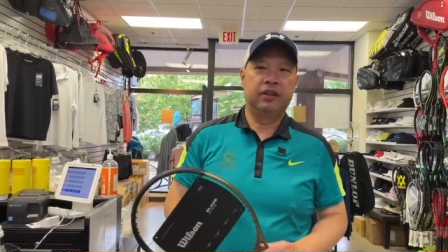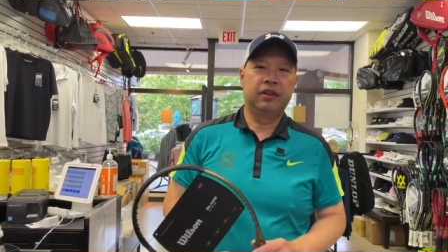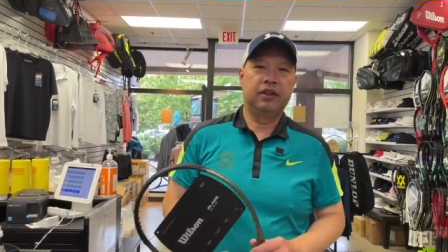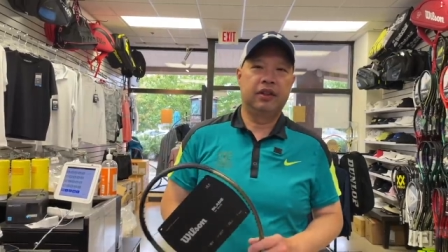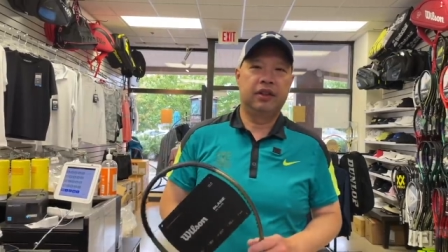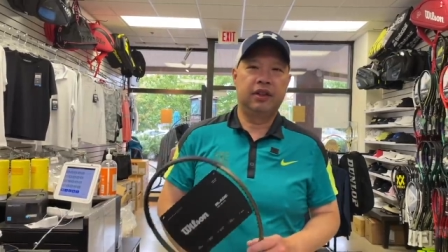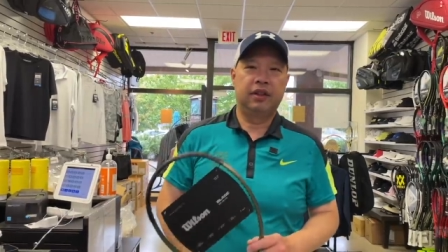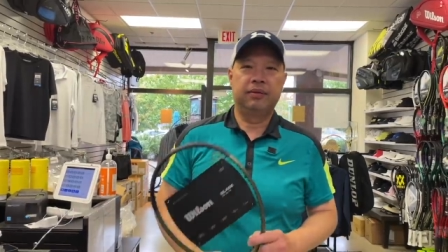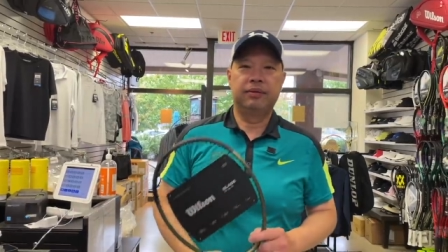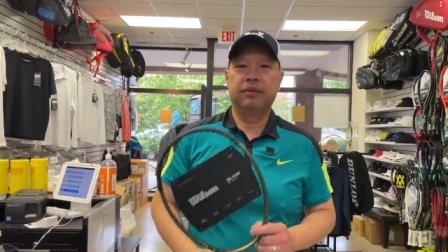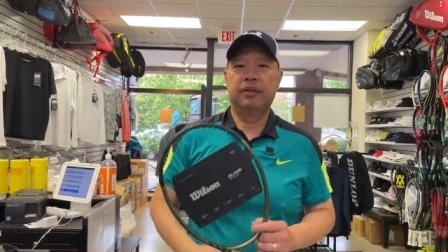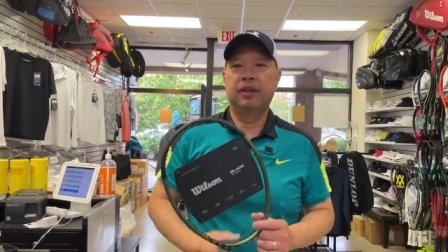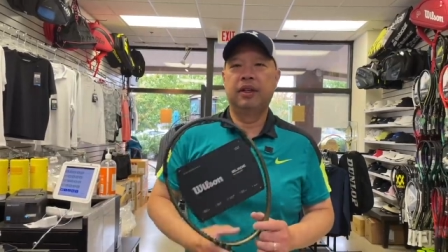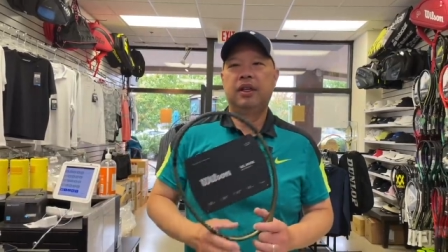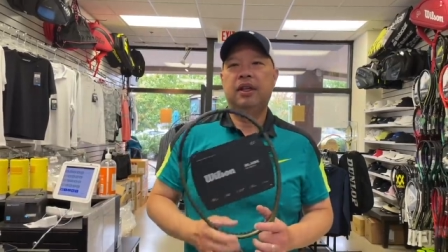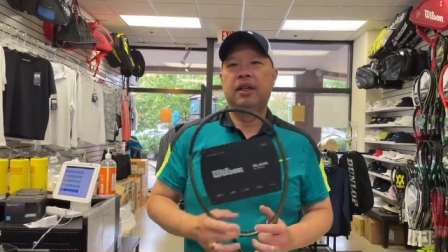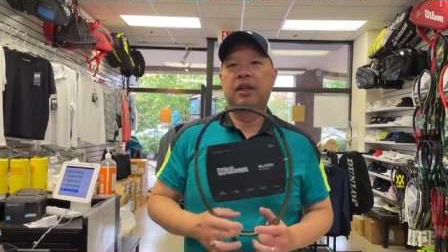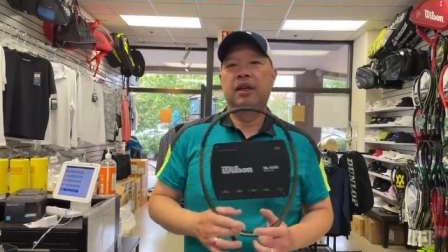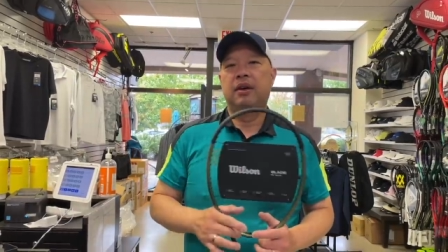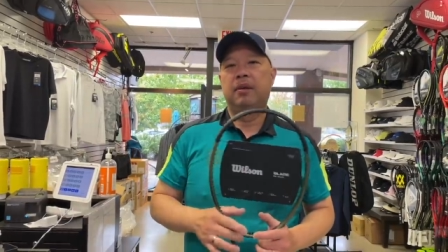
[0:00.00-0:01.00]

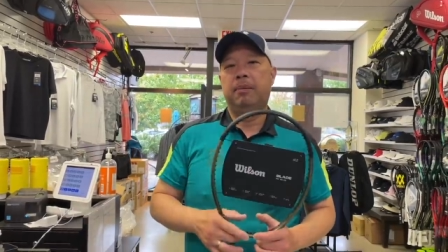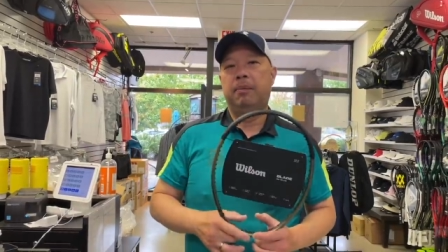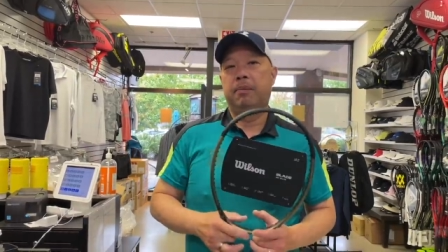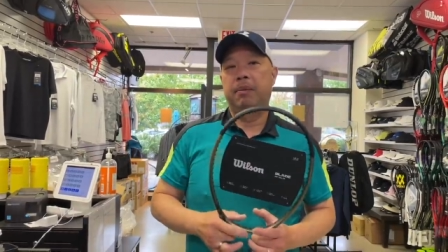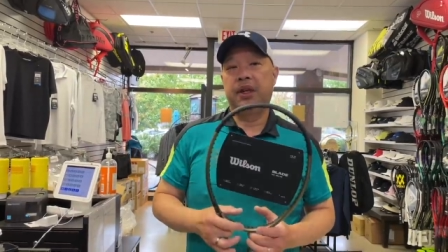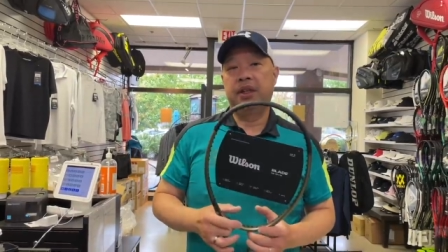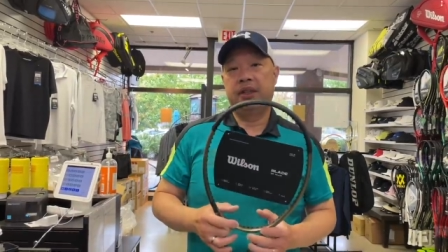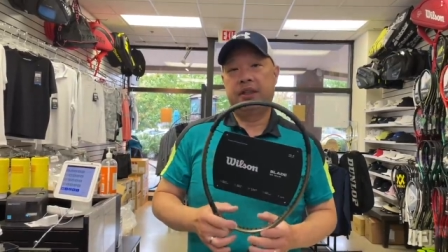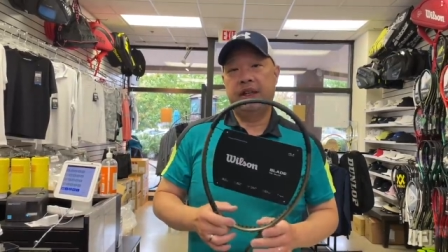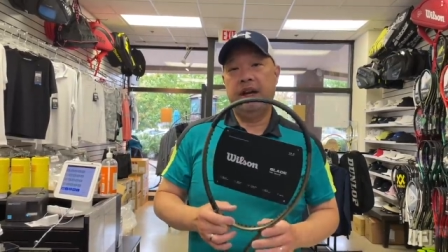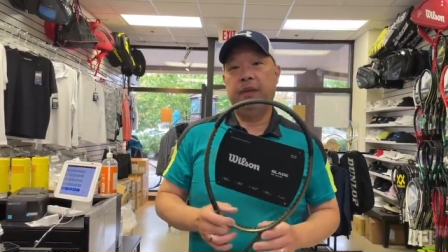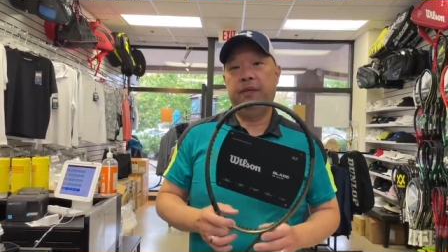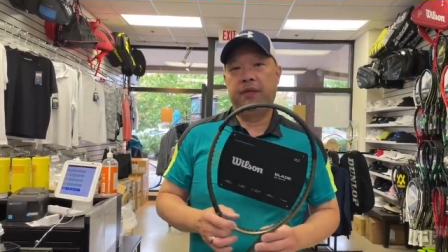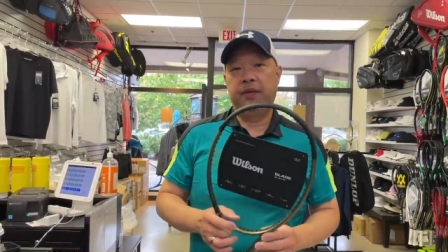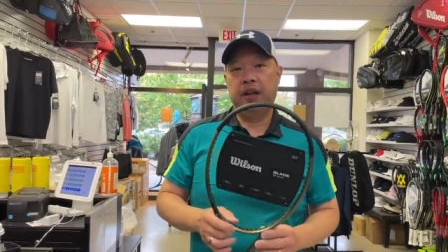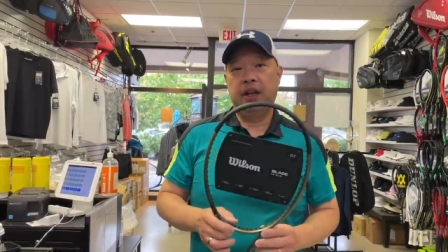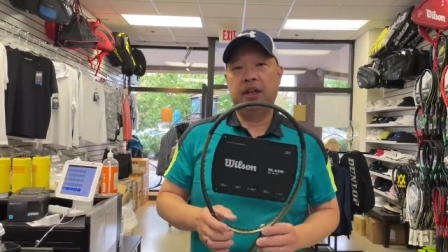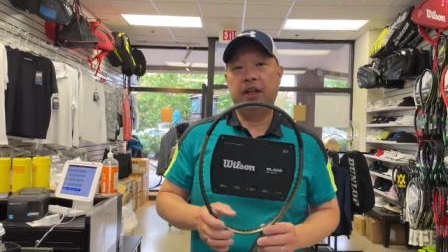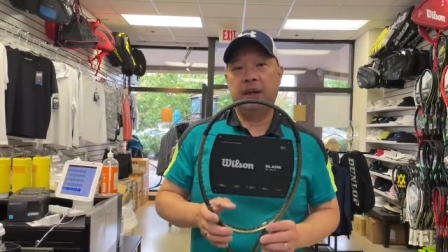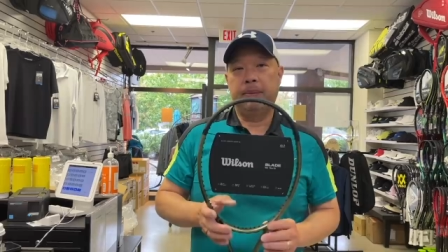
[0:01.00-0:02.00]
but
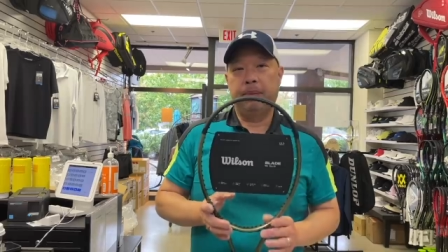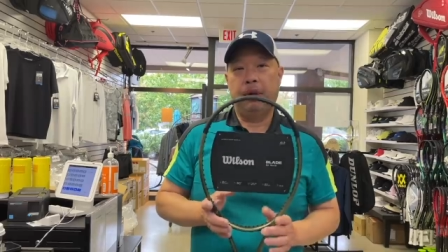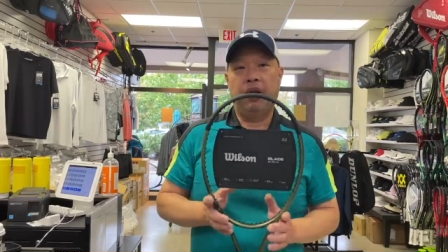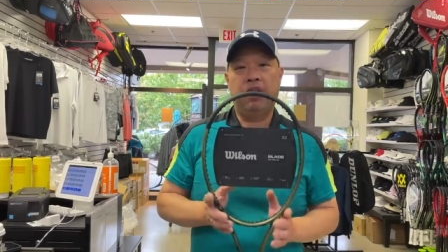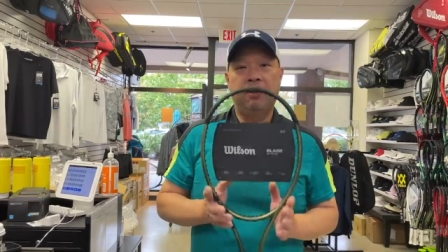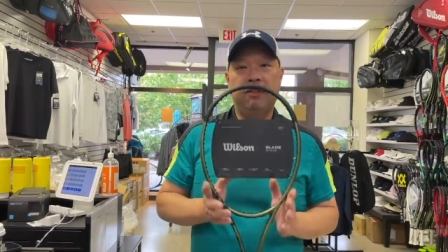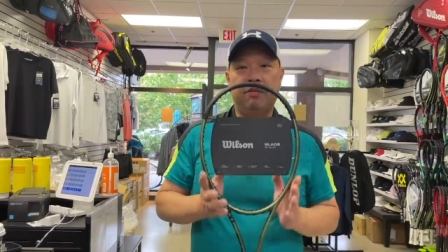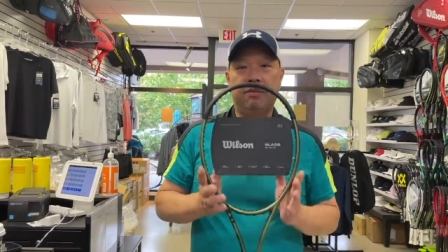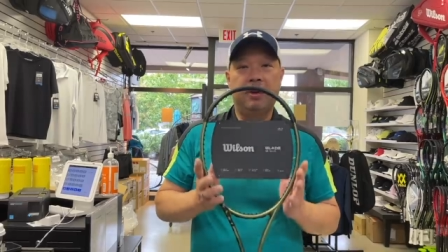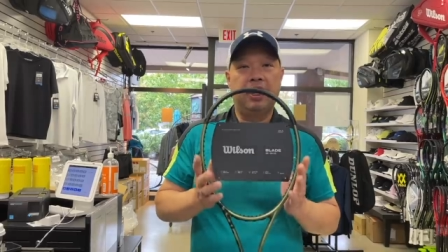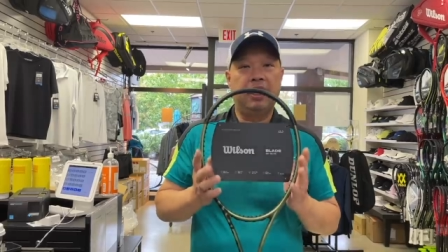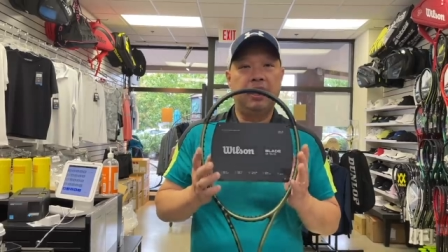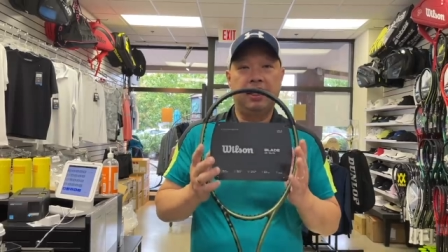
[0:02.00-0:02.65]
definitely part of my